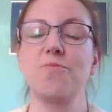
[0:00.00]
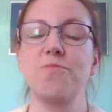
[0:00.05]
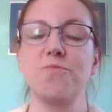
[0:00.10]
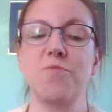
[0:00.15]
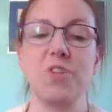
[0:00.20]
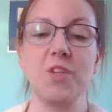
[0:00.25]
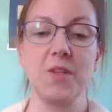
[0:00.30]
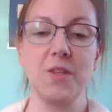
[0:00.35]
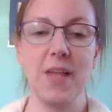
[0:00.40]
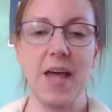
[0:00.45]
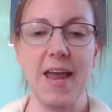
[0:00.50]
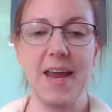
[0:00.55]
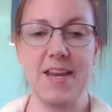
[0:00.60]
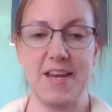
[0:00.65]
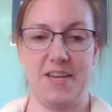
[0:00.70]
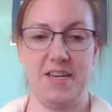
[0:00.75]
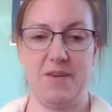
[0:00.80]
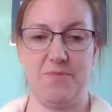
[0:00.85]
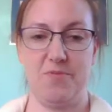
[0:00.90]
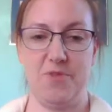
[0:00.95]

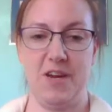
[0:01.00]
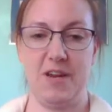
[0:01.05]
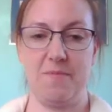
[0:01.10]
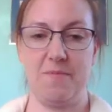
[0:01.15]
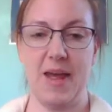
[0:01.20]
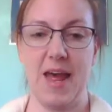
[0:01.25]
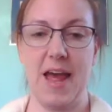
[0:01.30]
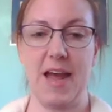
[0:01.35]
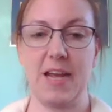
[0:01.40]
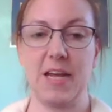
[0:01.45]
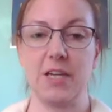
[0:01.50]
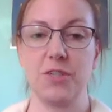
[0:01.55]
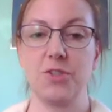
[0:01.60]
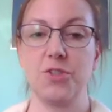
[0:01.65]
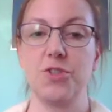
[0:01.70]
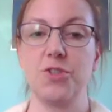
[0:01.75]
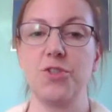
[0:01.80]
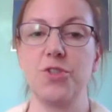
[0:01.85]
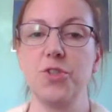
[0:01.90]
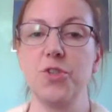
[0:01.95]
delighted to bring back
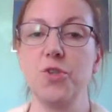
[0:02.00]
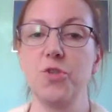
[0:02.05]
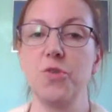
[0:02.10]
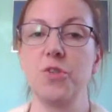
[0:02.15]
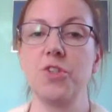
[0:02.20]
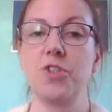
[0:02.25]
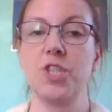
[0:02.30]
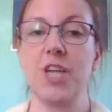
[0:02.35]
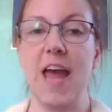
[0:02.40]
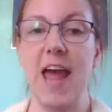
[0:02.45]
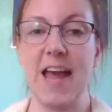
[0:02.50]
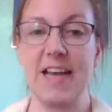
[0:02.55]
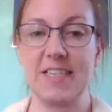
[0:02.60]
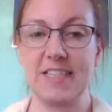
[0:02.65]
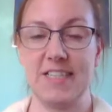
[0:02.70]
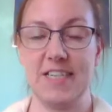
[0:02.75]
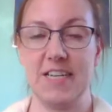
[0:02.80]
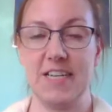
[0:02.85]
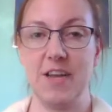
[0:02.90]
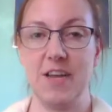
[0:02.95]
Sue
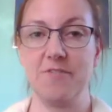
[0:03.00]
Jackson